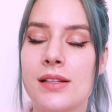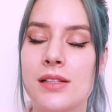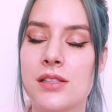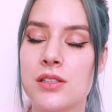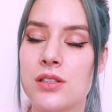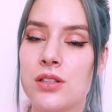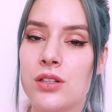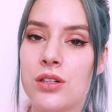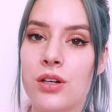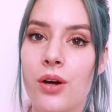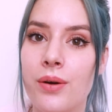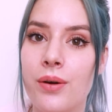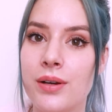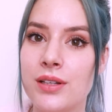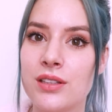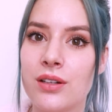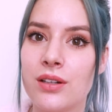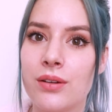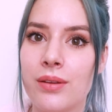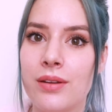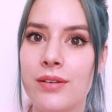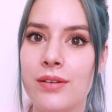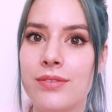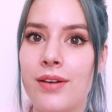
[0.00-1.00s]
and it's going
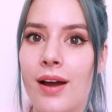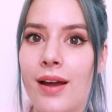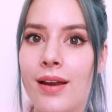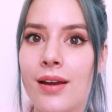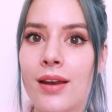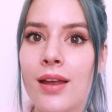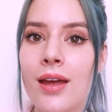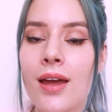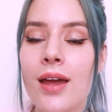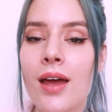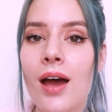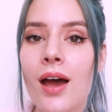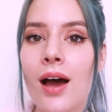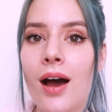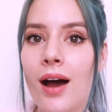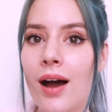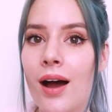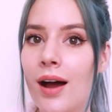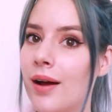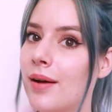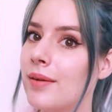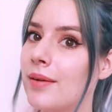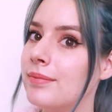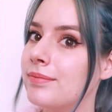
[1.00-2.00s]
totally fine.
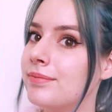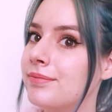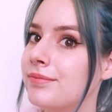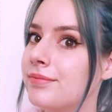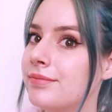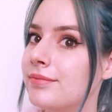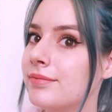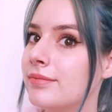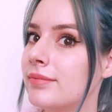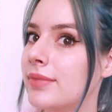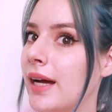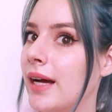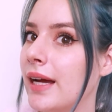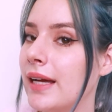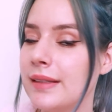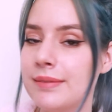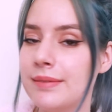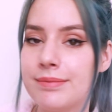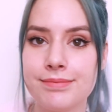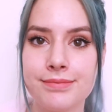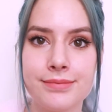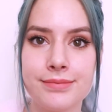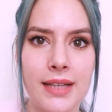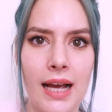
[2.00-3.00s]

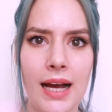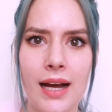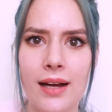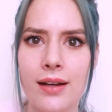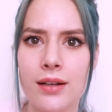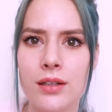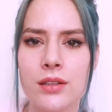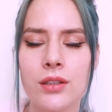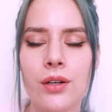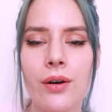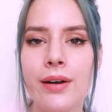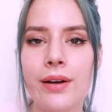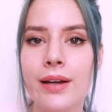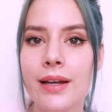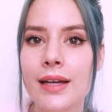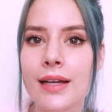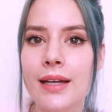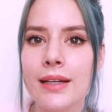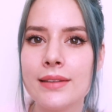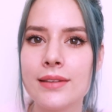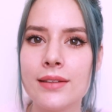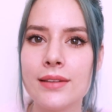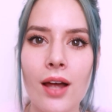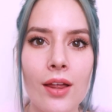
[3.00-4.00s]
But yeah,
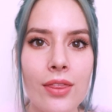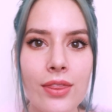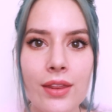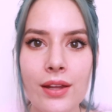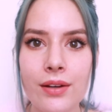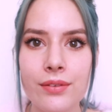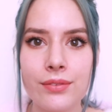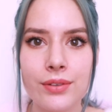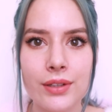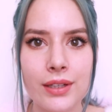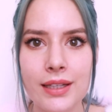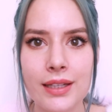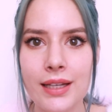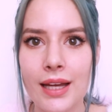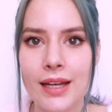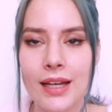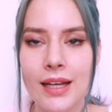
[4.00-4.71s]
annoying, nothing really.